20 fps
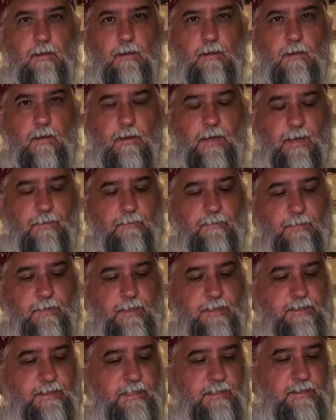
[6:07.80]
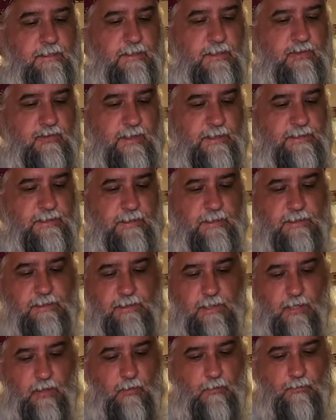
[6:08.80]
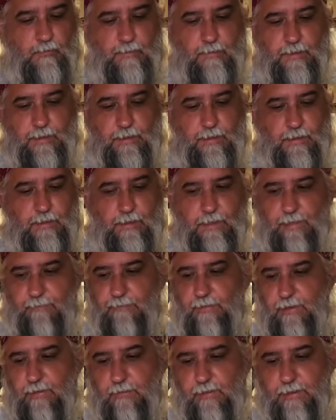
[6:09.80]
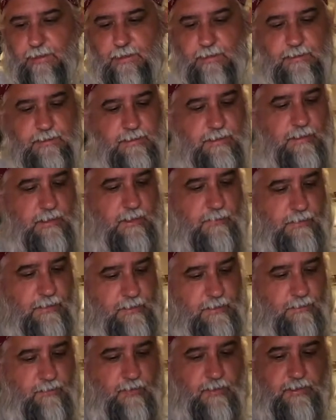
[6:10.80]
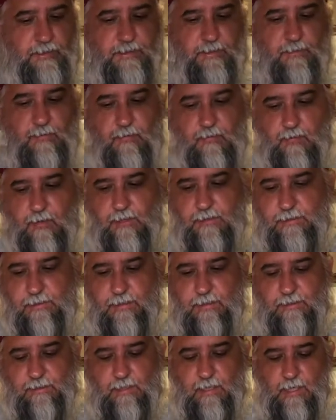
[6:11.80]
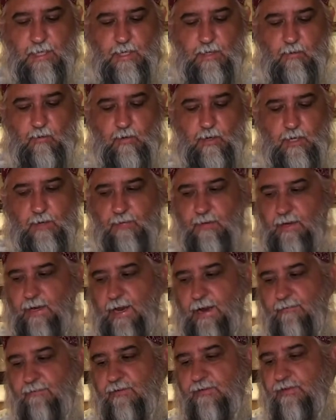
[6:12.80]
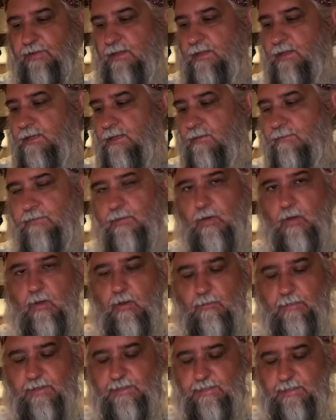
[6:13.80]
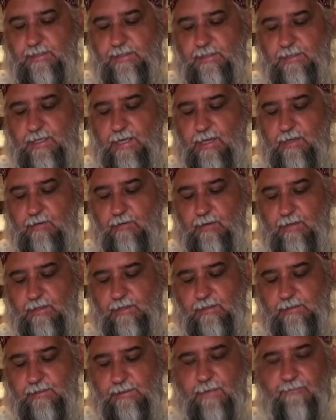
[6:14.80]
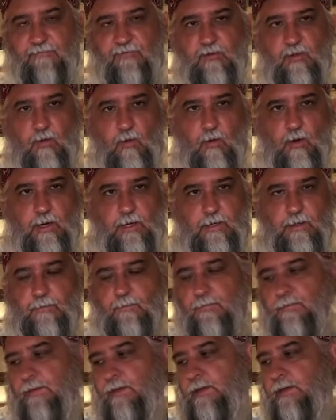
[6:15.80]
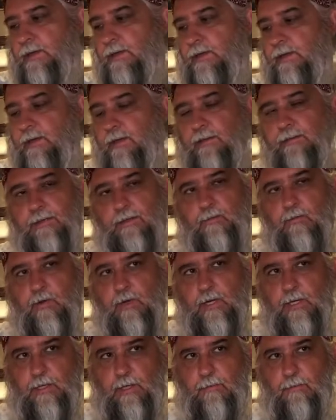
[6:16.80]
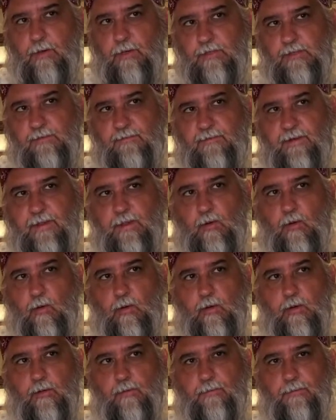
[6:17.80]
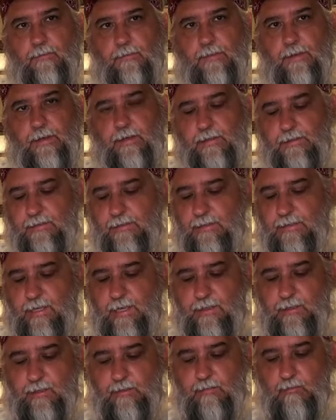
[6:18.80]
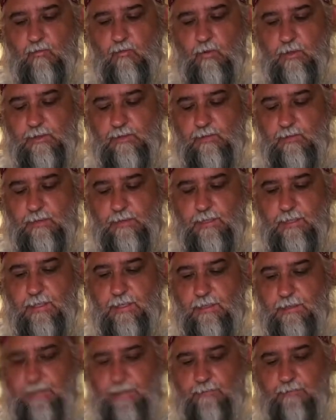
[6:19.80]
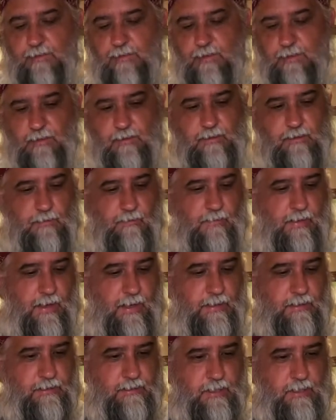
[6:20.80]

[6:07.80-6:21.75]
Okay, let's get to the dressing. So a lot of ingredients here, but it's a pretty simple process. We're going to put everything in the bowl and mix it together except for the oil. And then we're going to emulsify the oil together once we get everything combined.